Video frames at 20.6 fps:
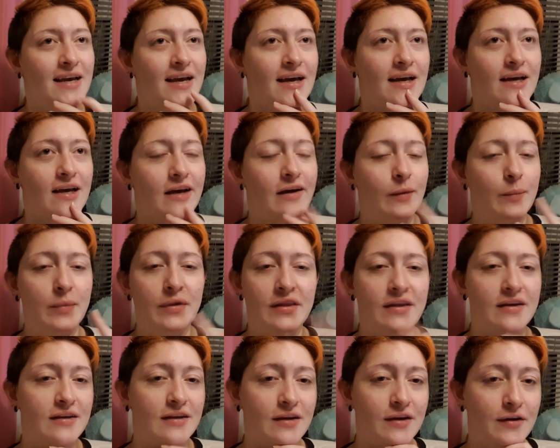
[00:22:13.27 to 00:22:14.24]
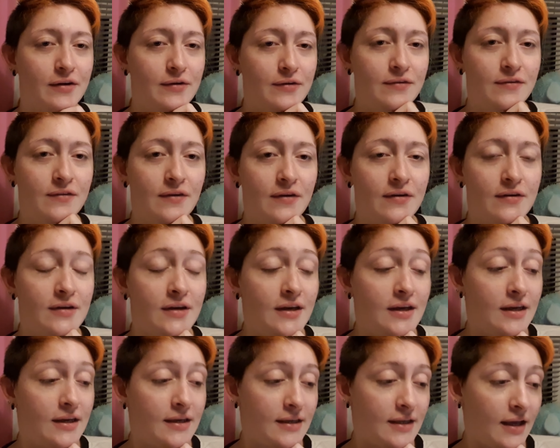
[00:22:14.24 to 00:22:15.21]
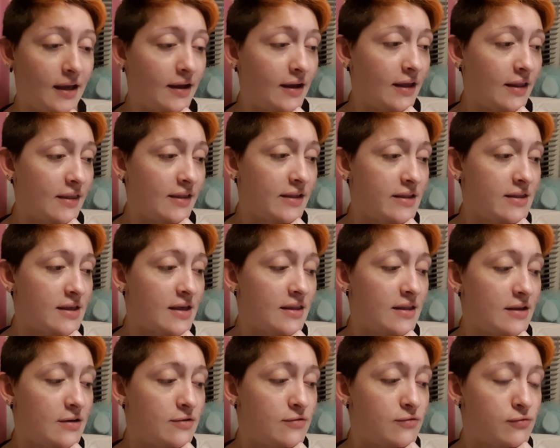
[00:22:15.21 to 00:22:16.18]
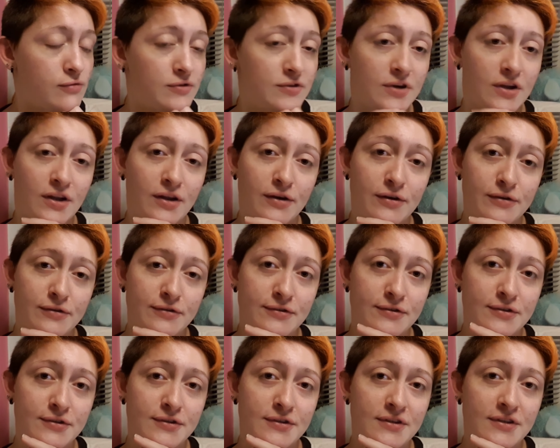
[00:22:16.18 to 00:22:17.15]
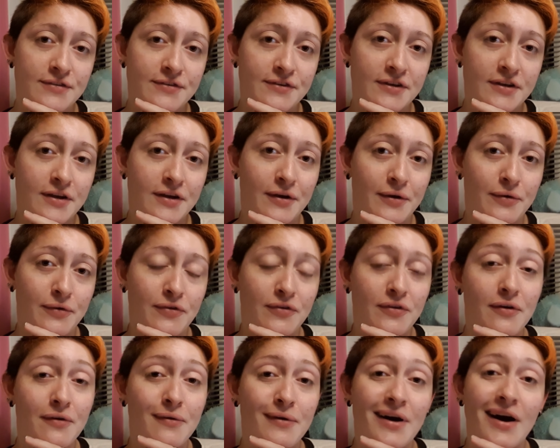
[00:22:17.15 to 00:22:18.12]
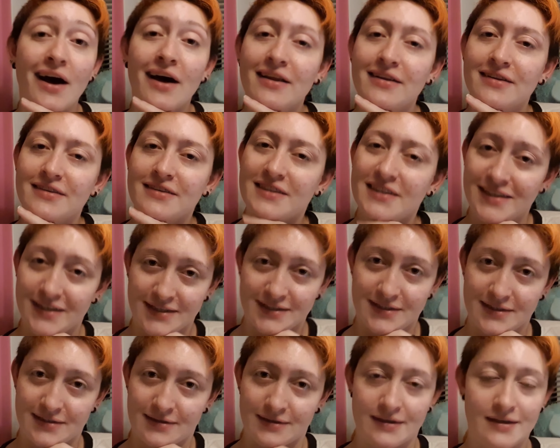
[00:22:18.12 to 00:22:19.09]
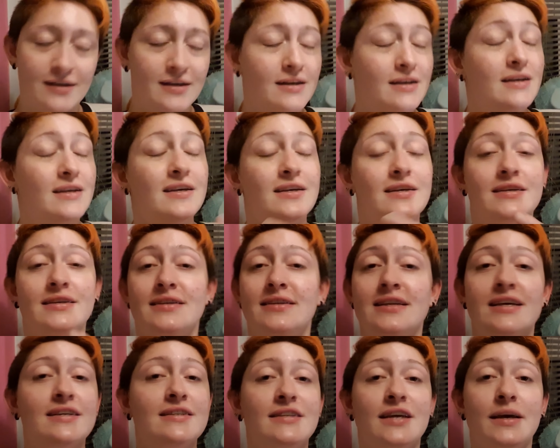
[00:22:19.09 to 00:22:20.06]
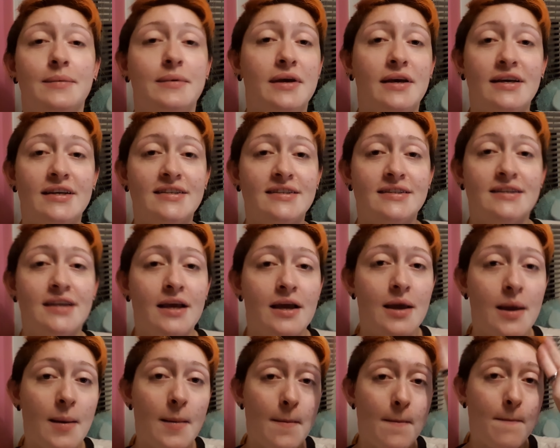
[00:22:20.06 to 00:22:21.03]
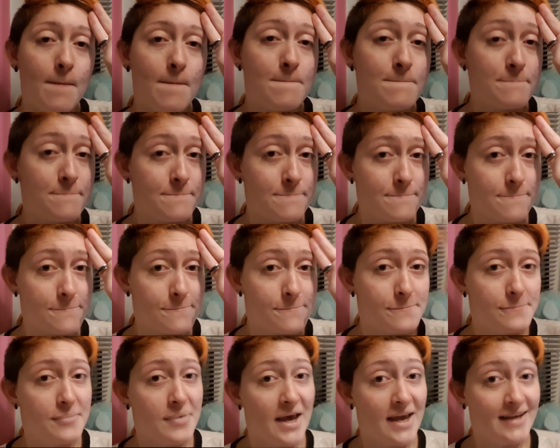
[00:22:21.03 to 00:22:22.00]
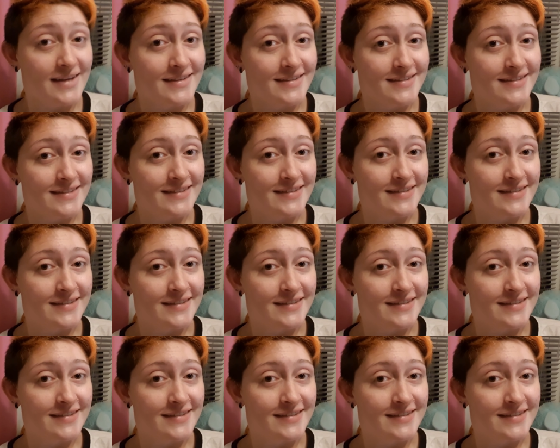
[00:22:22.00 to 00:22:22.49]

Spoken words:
but there you go. So yeah, I think that then draws a close to this video, so until next time, guys. How low can you